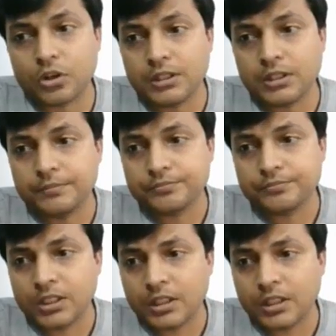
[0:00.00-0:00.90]
Is
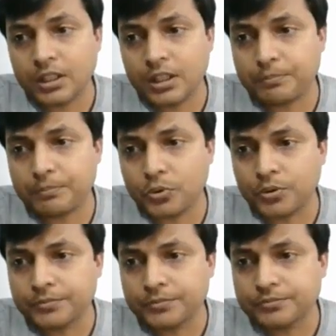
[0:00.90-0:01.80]
called
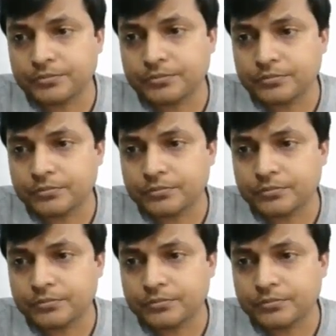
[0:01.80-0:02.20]
apospory.